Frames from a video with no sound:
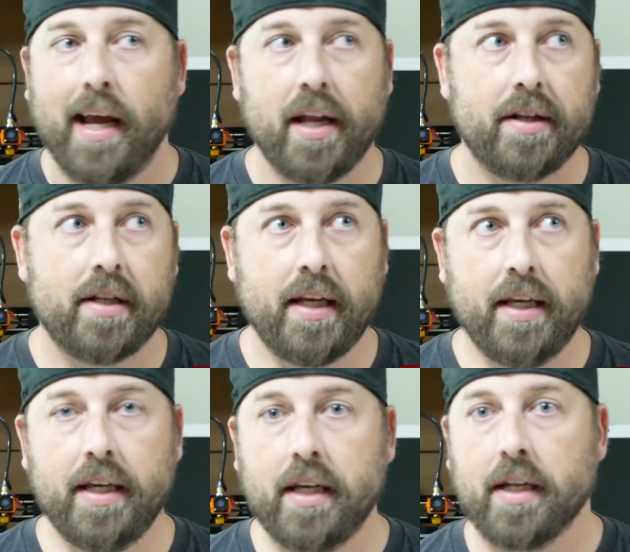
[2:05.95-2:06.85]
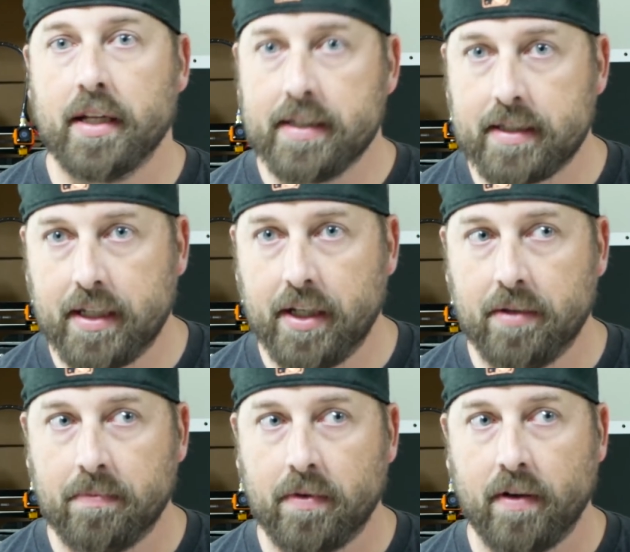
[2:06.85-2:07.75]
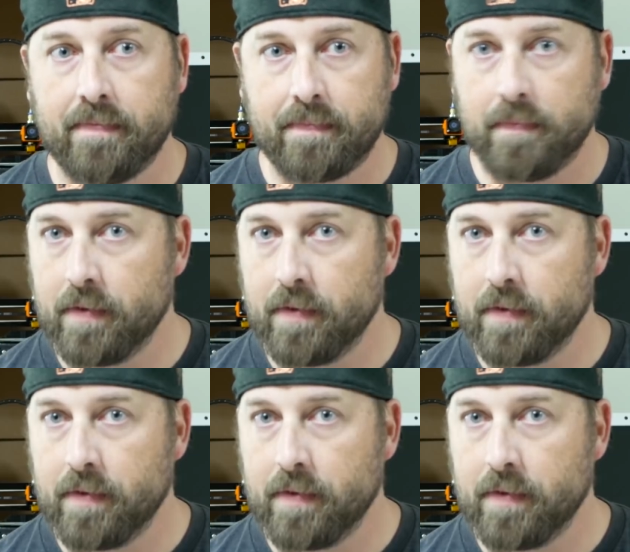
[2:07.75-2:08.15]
And he and his team of